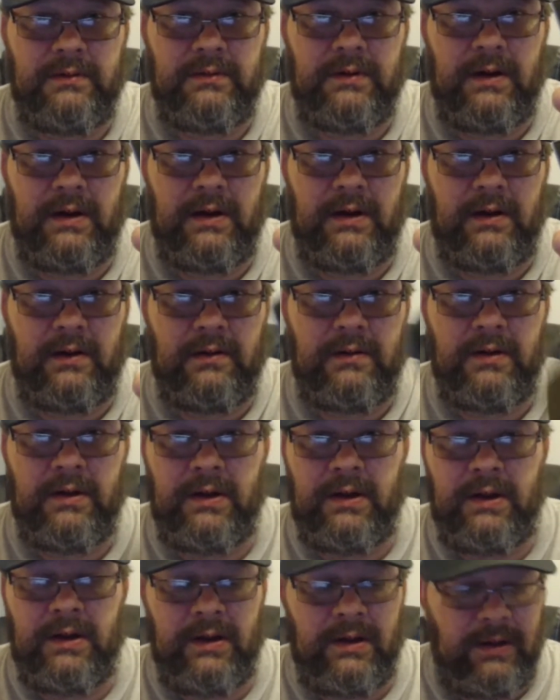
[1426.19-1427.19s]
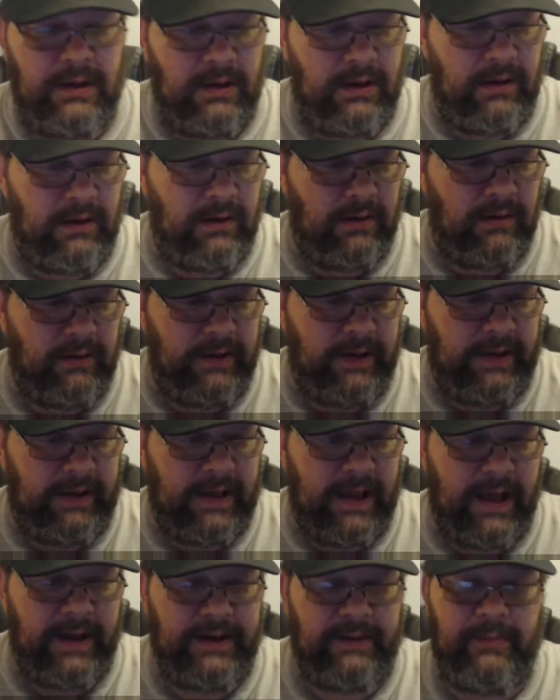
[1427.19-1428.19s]
Uh, uh, it
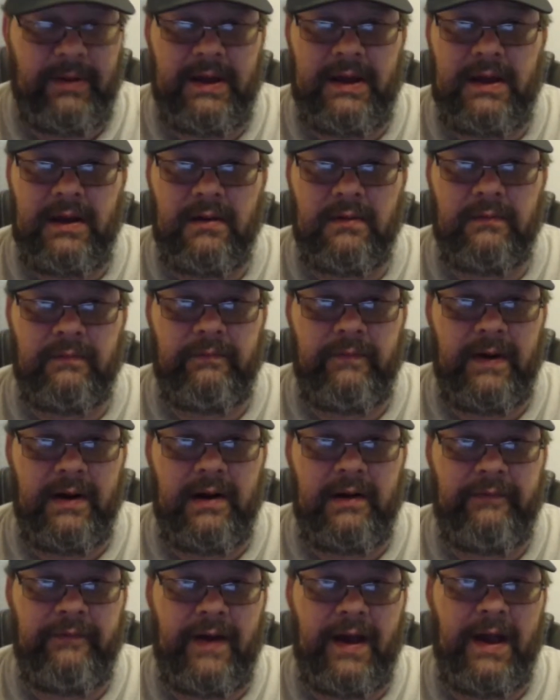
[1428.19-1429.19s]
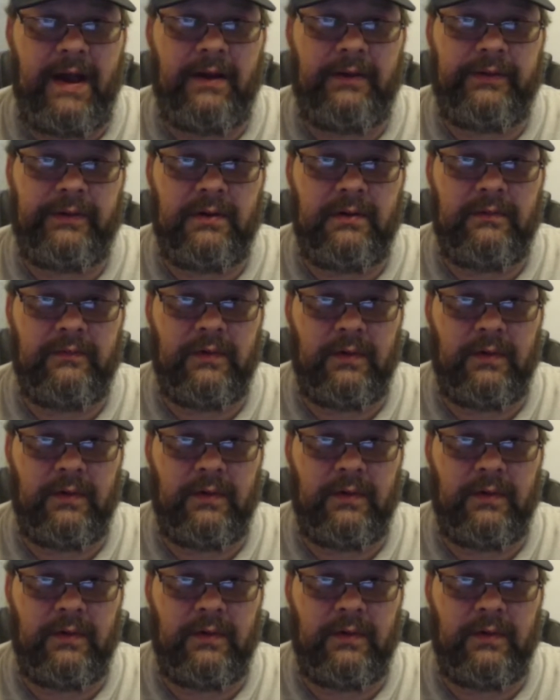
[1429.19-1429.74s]
got to me very fast